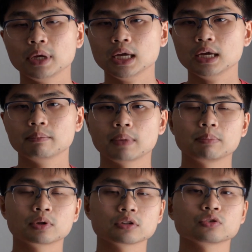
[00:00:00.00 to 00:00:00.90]
me,
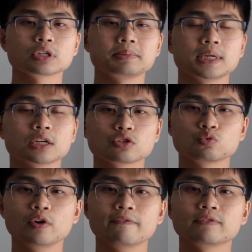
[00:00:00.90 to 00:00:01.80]
my personal
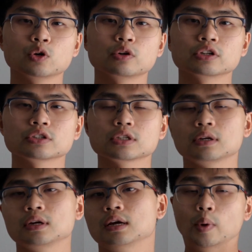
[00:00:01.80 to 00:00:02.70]
experience with floaters,
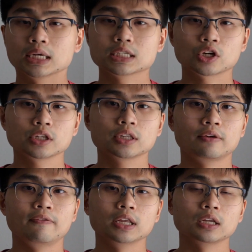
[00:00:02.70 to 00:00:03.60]
when I started to
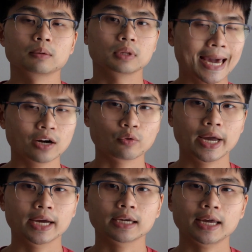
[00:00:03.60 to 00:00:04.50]
develop
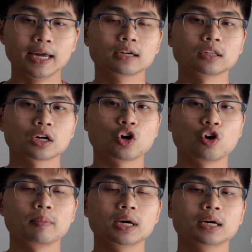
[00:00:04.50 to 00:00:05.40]
cataract and
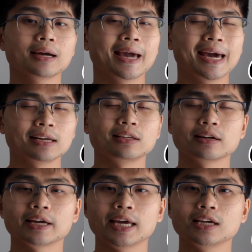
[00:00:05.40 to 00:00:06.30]
glaucoma at a
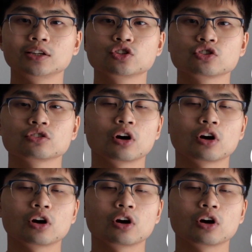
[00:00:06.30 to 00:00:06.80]
young age,